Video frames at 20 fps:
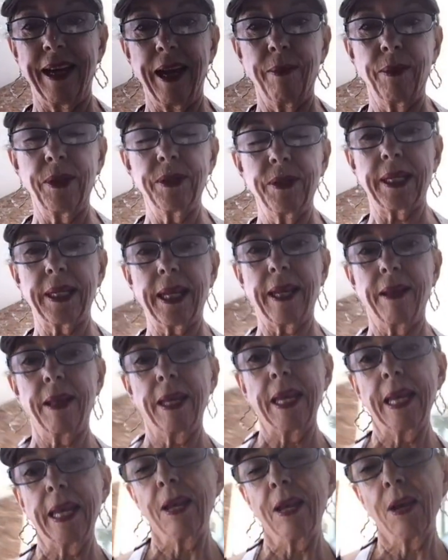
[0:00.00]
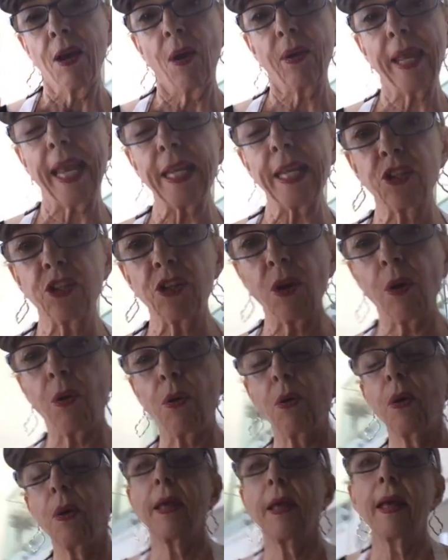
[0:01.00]
I'm losing it. Okay,
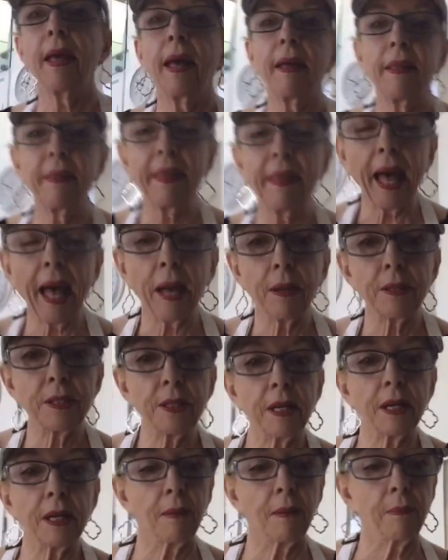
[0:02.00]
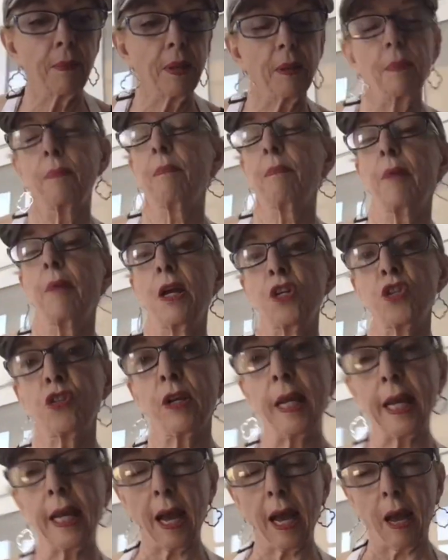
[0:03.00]
so that
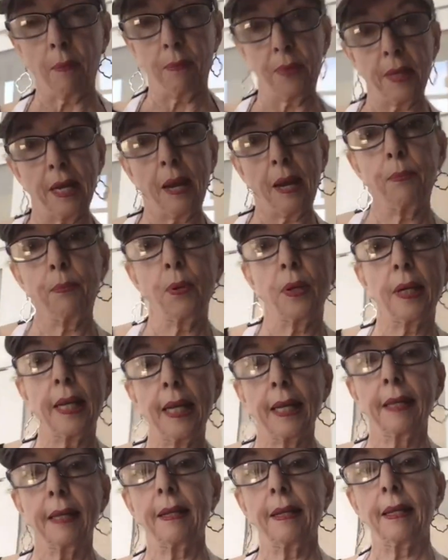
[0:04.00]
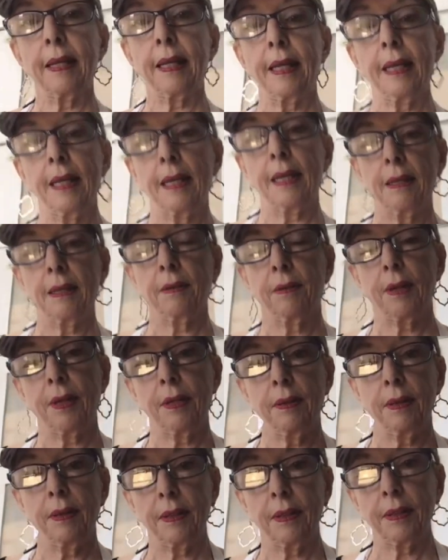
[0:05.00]
measuring cup that I put in the
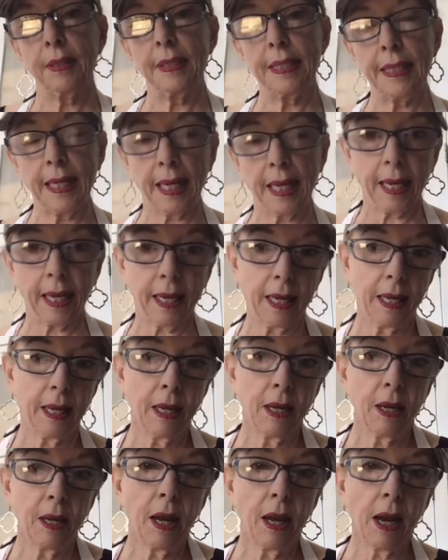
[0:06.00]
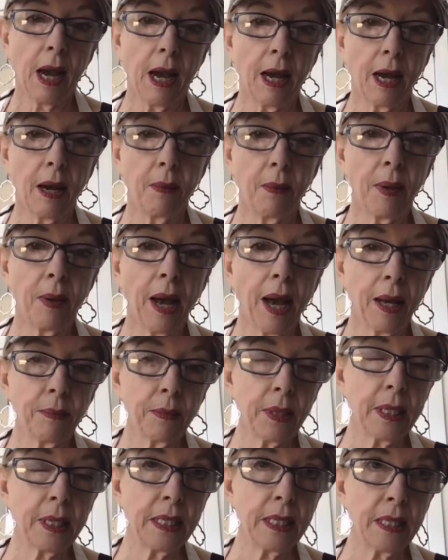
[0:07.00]
sink, I'm
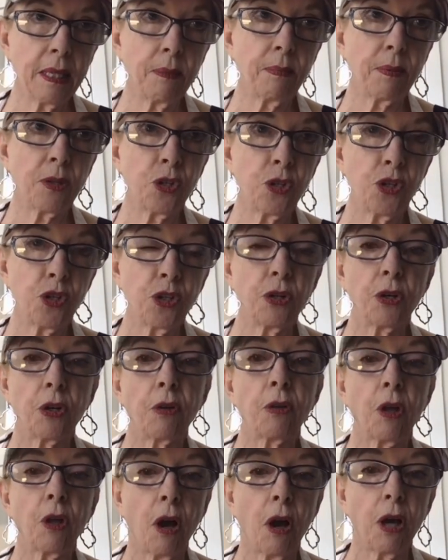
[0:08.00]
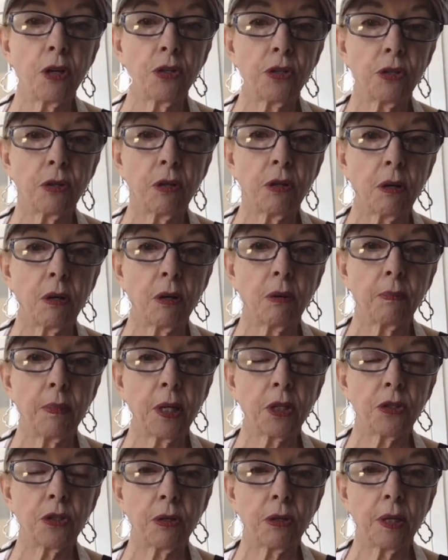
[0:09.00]
going to tip the sugar, the hot sugar
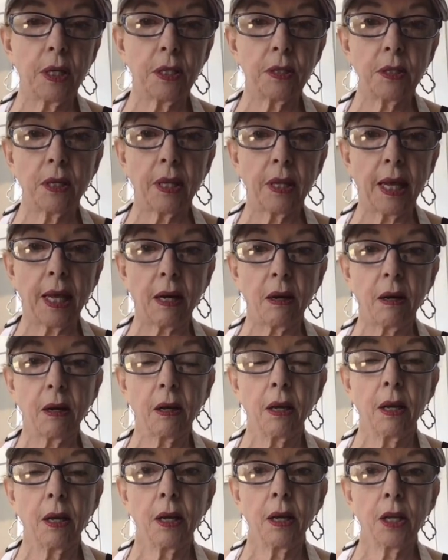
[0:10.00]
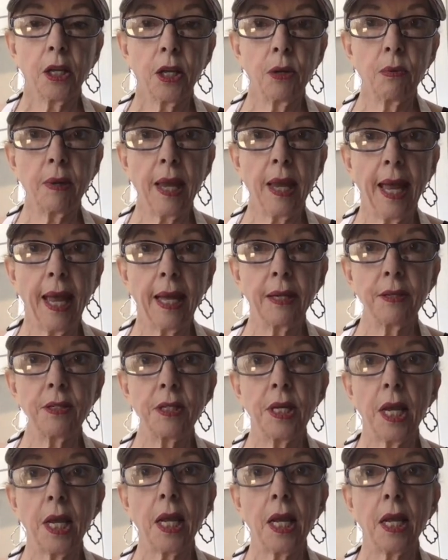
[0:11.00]
mixture into there. You can
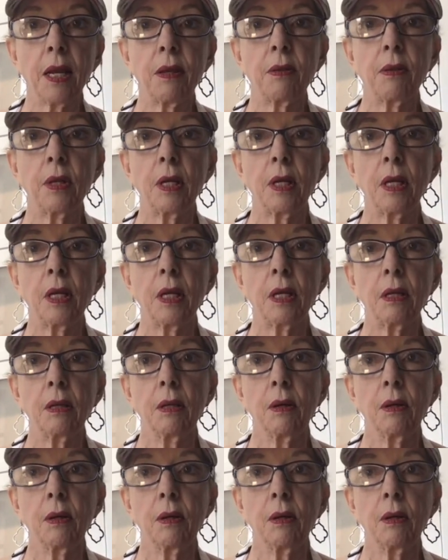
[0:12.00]
take the